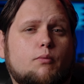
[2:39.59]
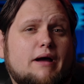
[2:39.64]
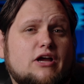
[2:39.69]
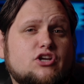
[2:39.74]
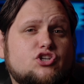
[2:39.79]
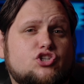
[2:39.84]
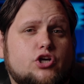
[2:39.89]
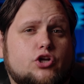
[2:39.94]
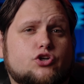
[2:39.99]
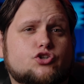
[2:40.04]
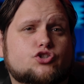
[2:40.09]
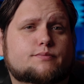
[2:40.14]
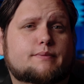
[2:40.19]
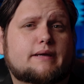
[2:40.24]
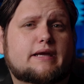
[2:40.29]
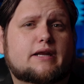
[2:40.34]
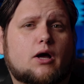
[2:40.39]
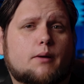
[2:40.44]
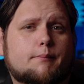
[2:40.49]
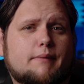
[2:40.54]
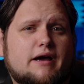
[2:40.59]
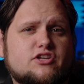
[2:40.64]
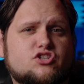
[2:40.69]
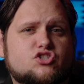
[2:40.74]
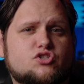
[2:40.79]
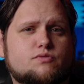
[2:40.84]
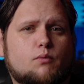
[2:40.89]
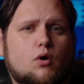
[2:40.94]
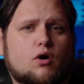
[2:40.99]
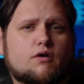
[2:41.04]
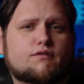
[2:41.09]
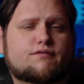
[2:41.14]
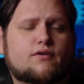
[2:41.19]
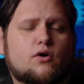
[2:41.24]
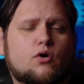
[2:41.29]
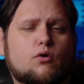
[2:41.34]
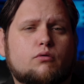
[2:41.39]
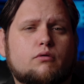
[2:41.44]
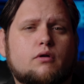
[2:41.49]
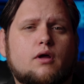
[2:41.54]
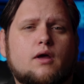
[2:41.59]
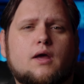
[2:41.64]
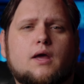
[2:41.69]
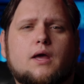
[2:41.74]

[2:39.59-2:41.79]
my shutter speed on my smartphone,